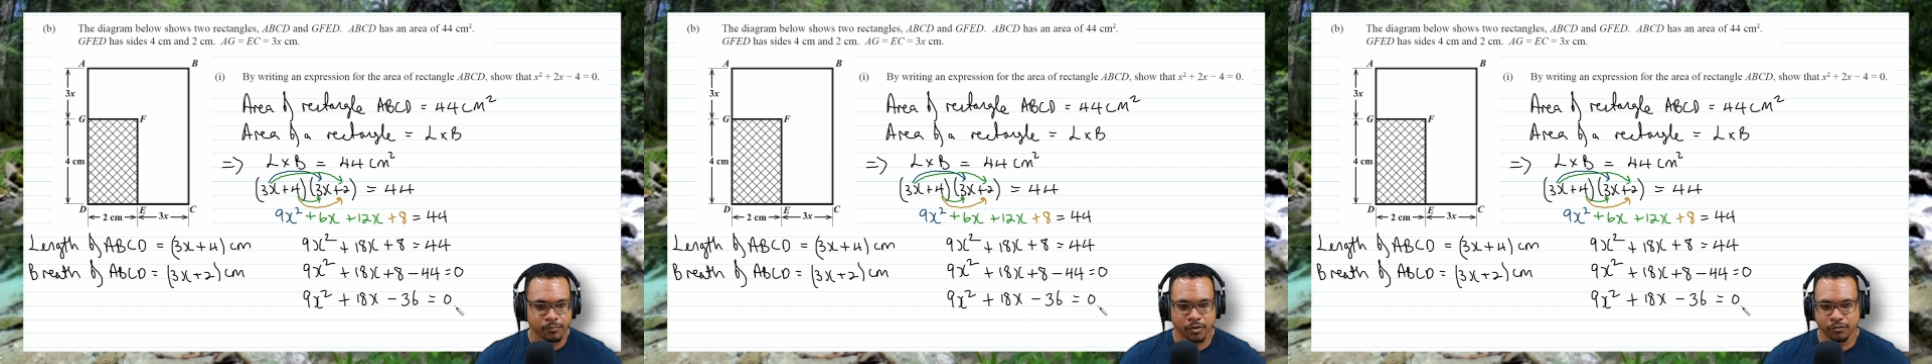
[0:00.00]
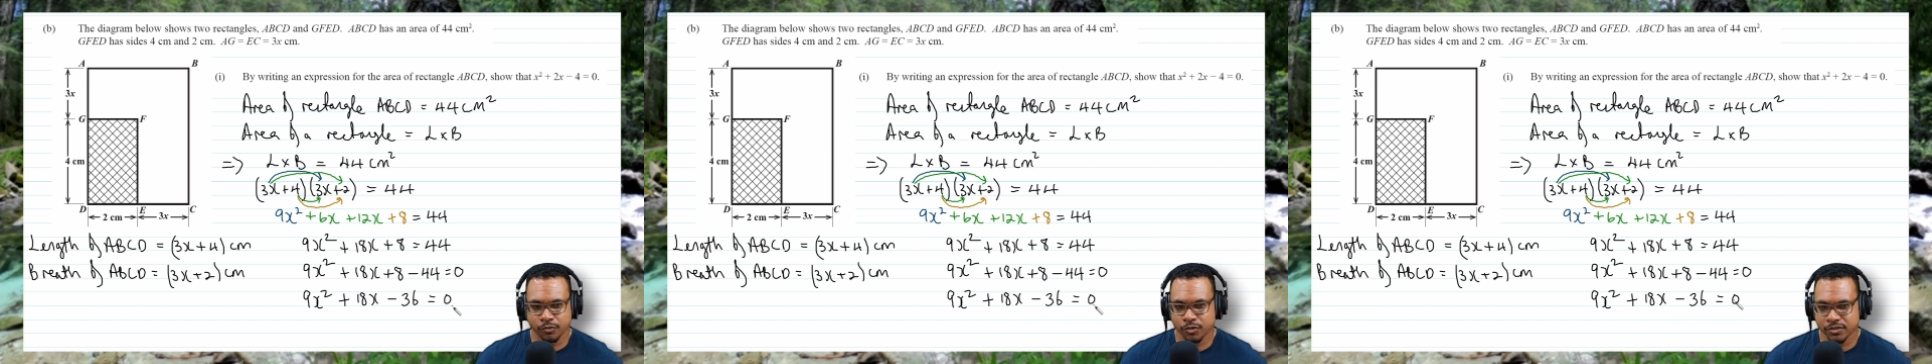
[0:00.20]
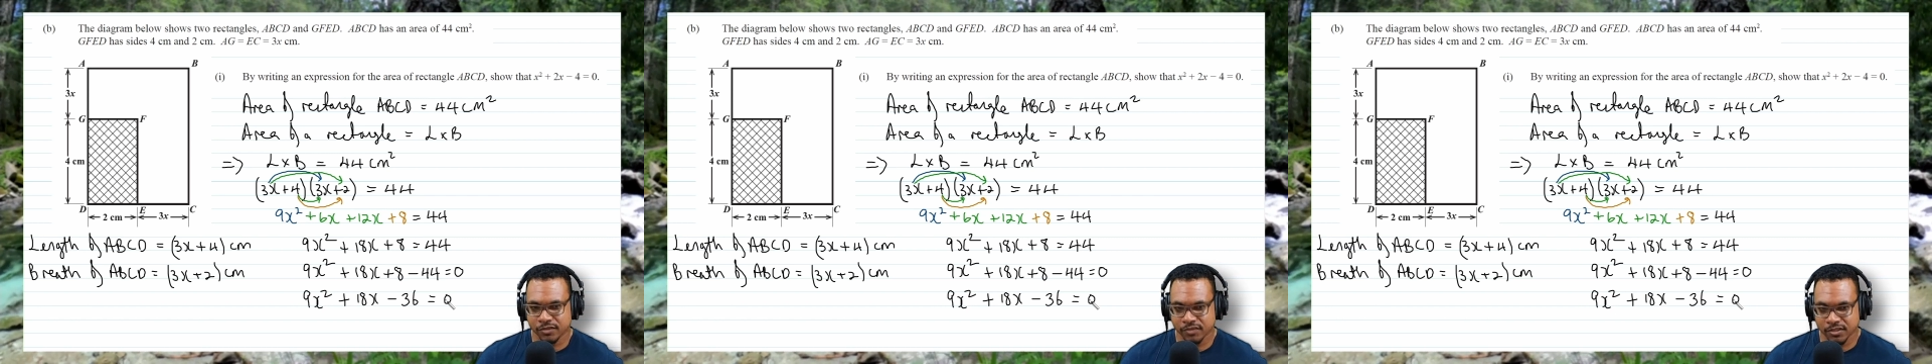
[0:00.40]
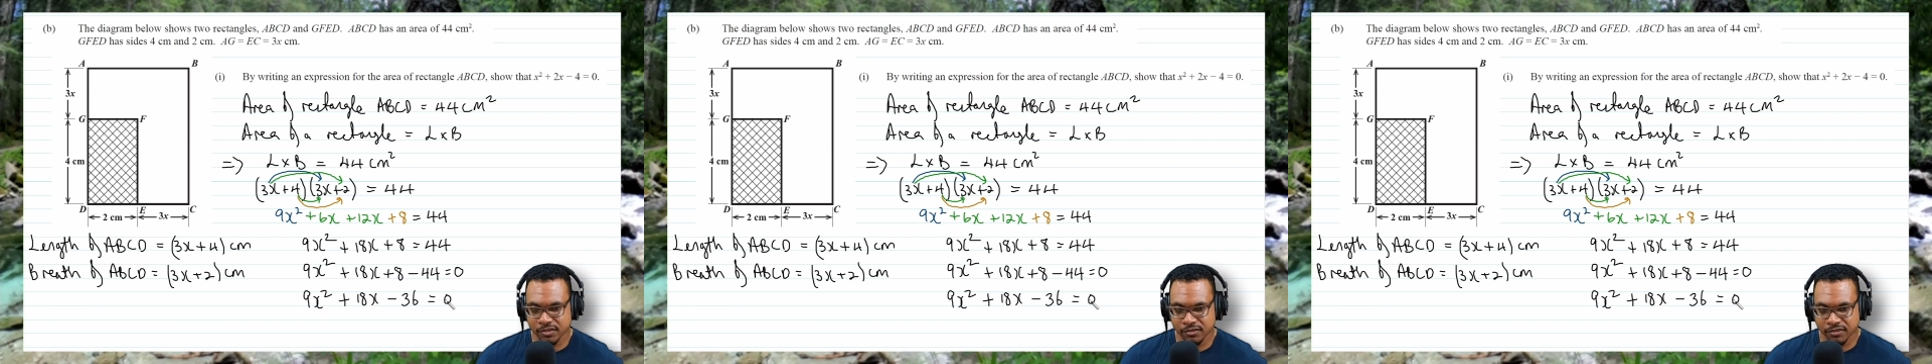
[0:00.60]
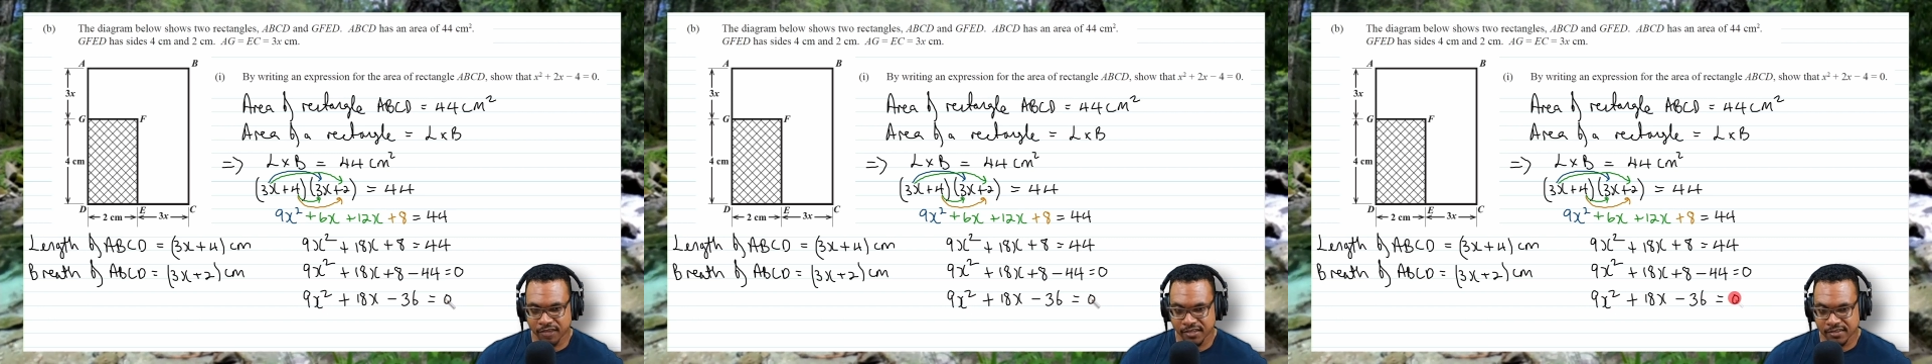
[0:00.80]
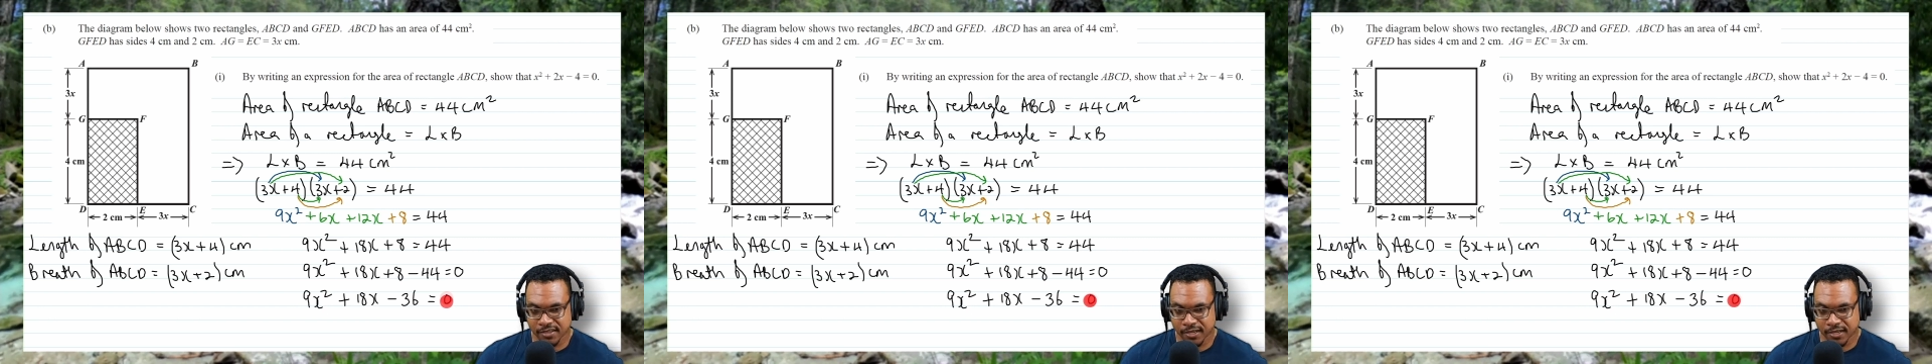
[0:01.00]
of course, if you divide